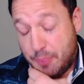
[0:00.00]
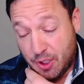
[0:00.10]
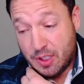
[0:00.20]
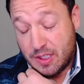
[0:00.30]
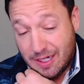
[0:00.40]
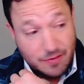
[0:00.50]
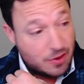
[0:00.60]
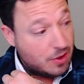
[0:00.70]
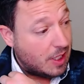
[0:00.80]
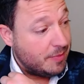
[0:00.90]
Per
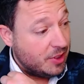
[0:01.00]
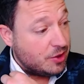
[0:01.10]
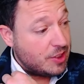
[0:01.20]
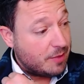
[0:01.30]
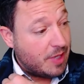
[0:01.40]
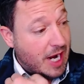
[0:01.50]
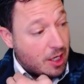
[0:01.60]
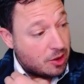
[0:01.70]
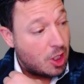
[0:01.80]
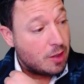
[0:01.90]
level? I mean, you're talking about how
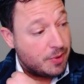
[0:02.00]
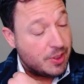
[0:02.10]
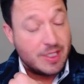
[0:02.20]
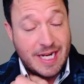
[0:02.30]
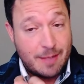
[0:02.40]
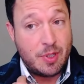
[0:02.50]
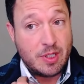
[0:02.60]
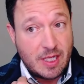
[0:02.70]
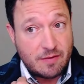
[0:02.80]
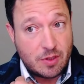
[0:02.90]
long per day per
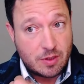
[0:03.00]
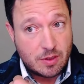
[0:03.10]
level?